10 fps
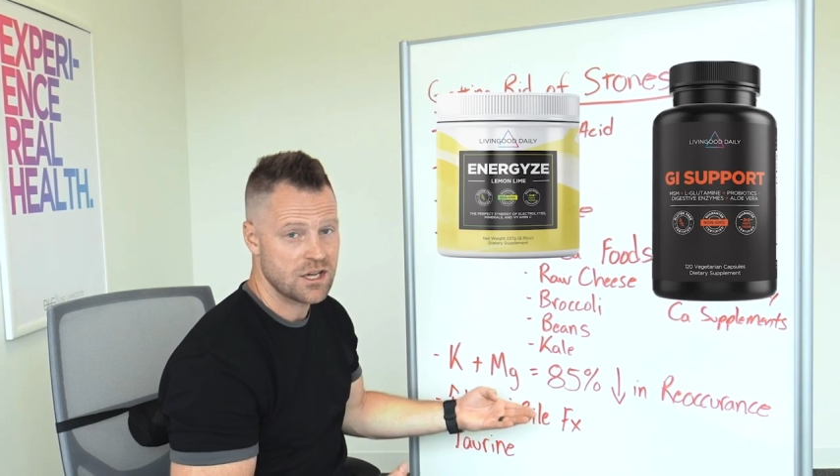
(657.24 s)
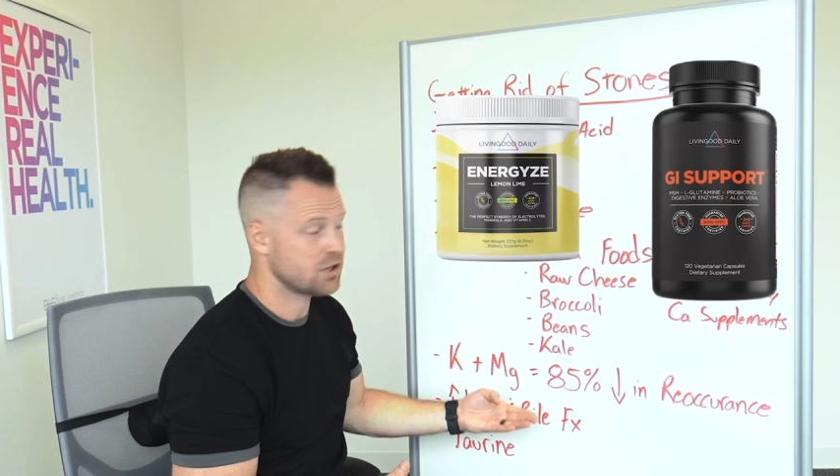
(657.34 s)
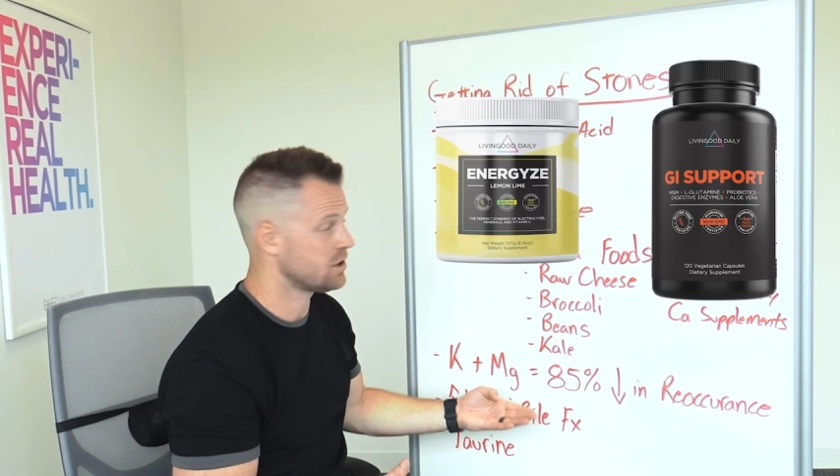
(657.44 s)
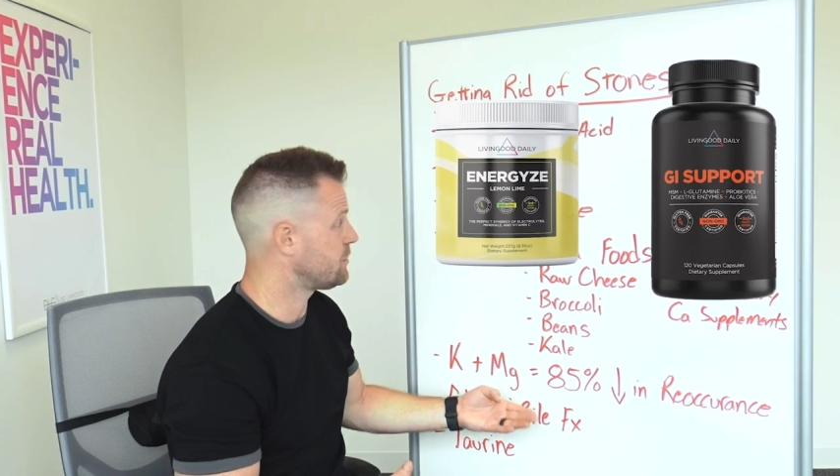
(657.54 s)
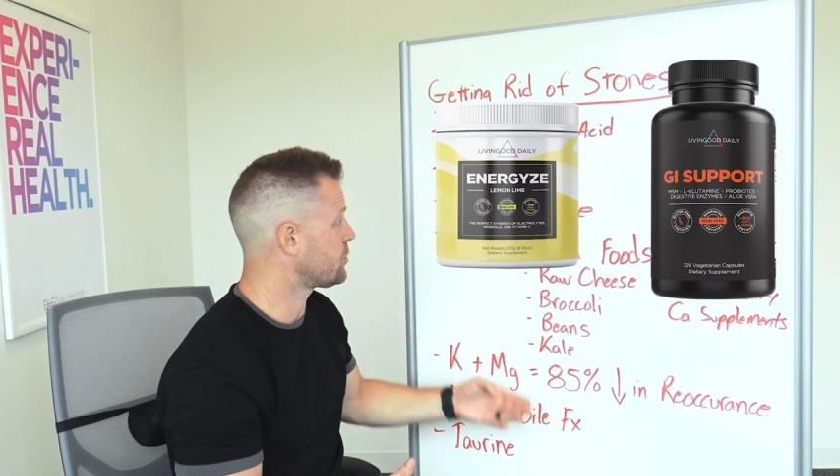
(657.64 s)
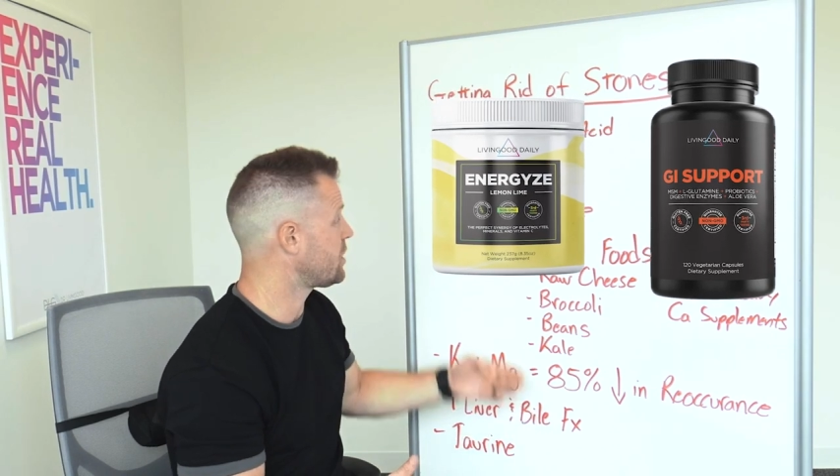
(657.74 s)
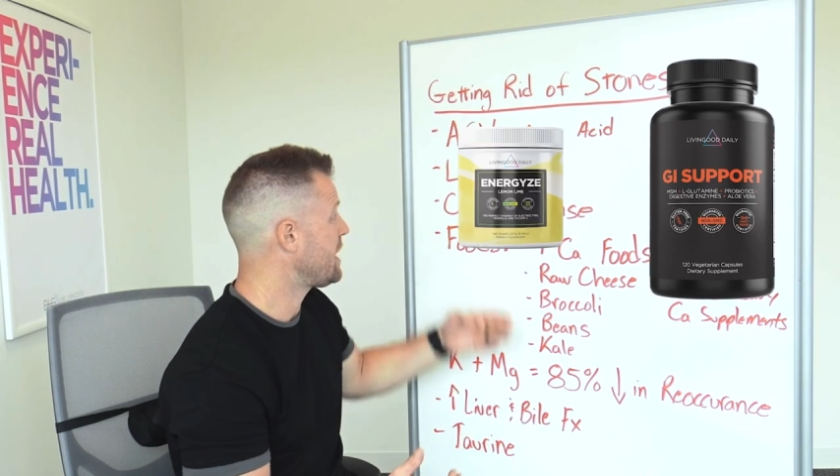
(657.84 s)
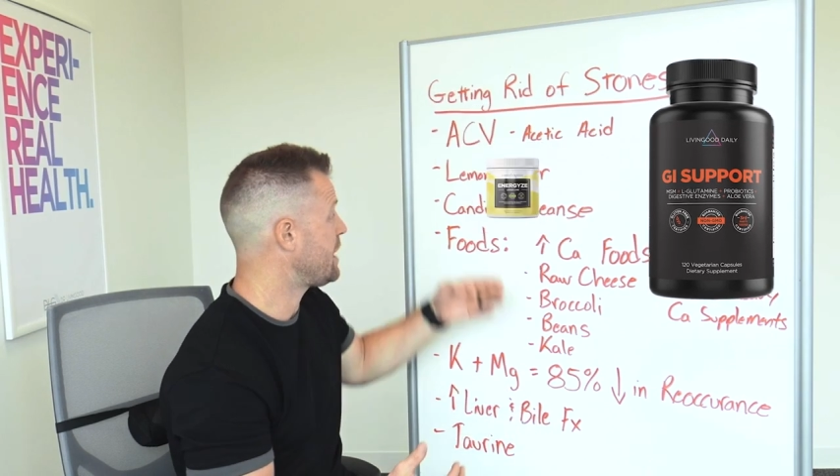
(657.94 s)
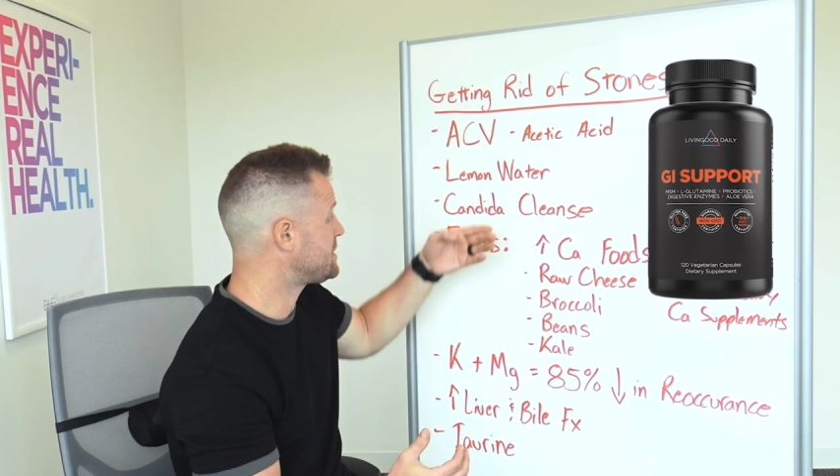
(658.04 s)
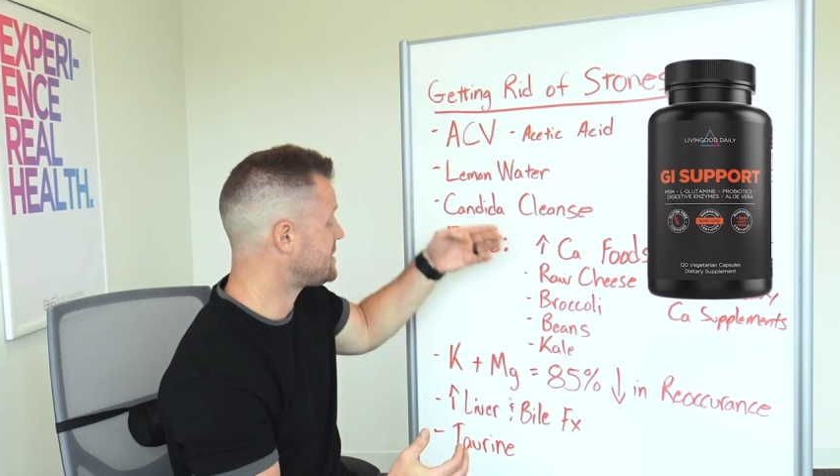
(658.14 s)
your liver
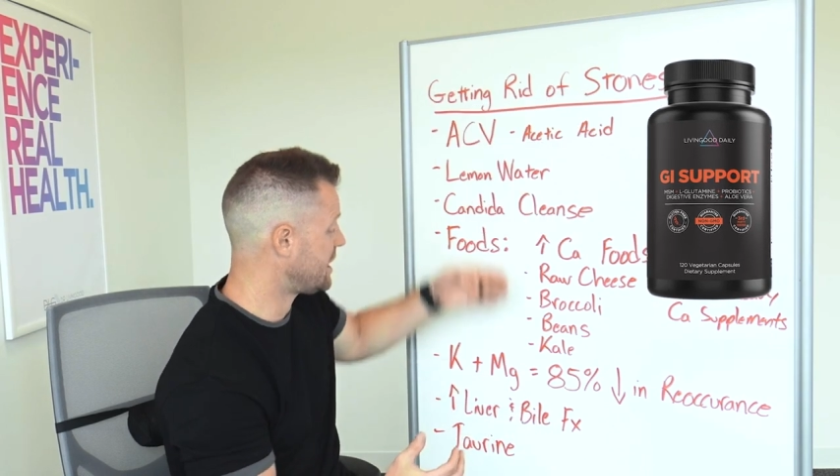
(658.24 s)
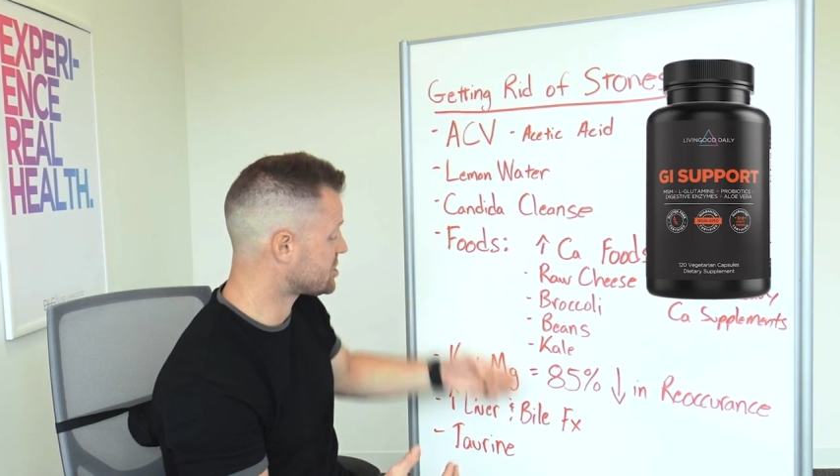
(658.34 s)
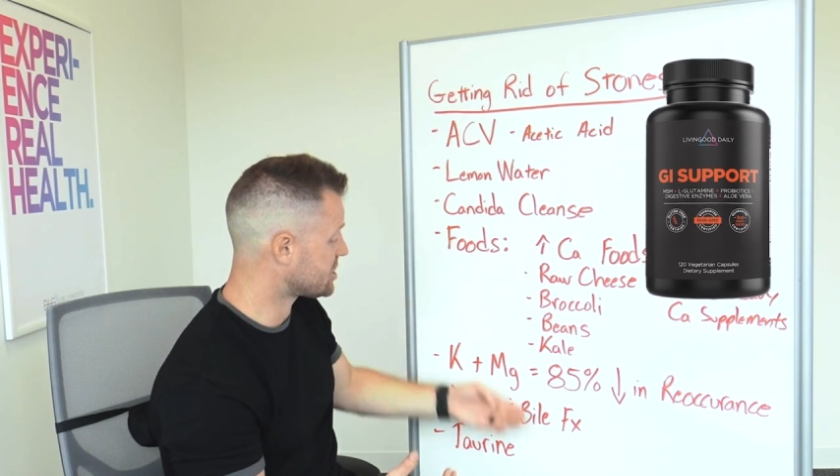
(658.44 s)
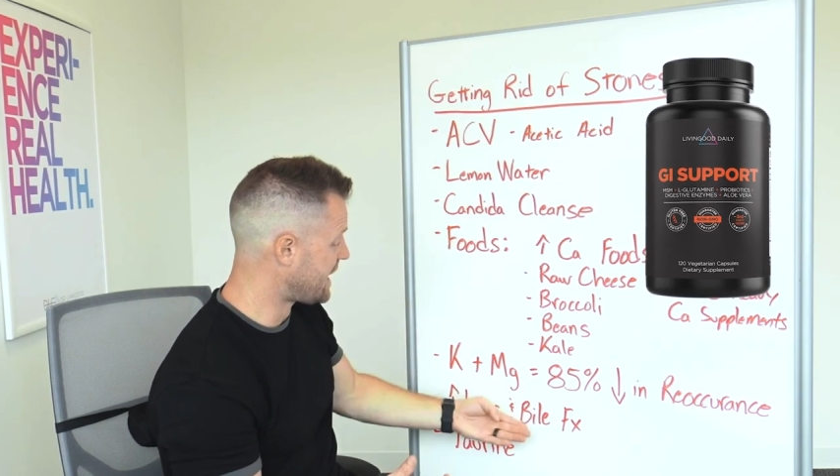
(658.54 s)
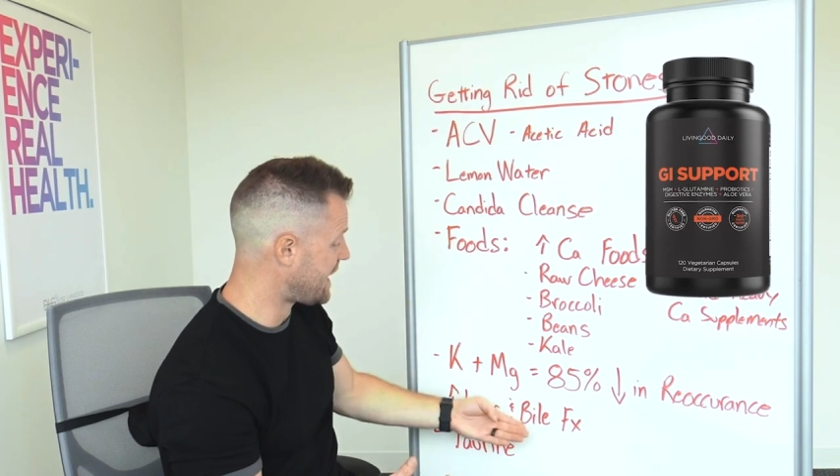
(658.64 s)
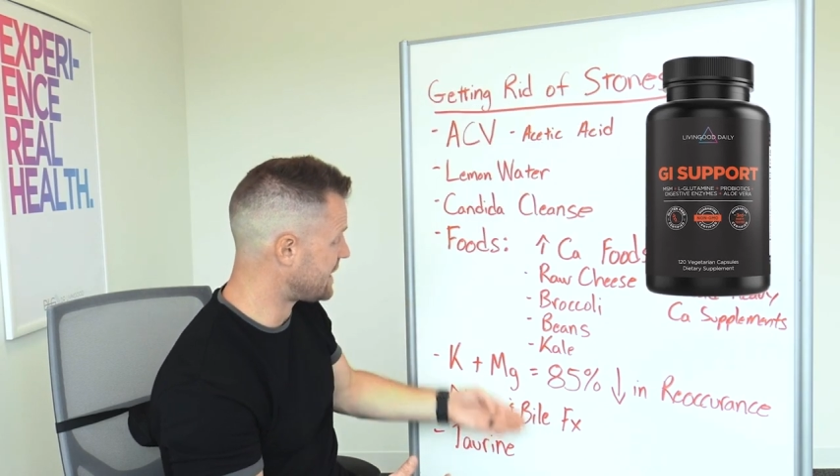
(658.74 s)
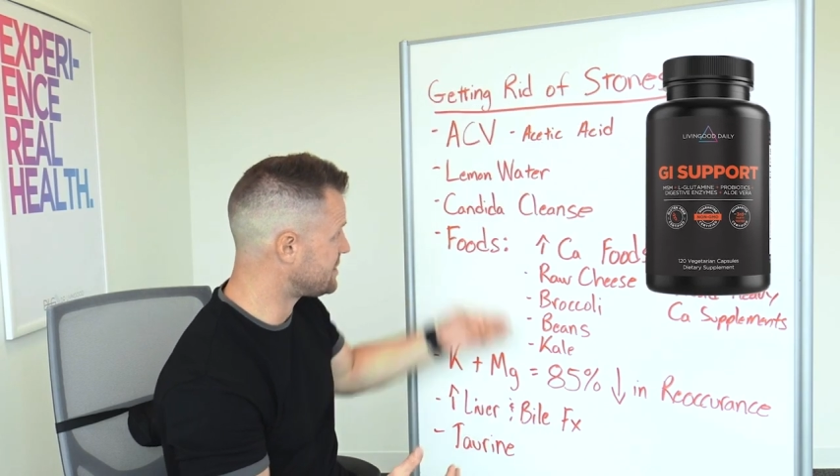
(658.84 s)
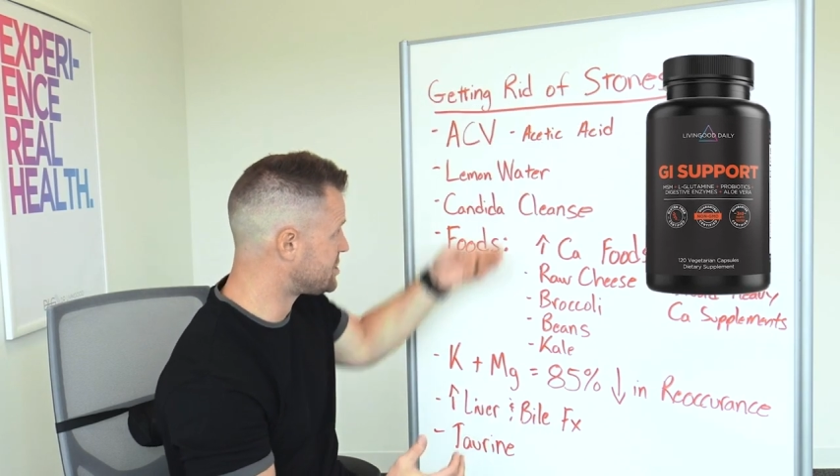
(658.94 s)
and potentially adding the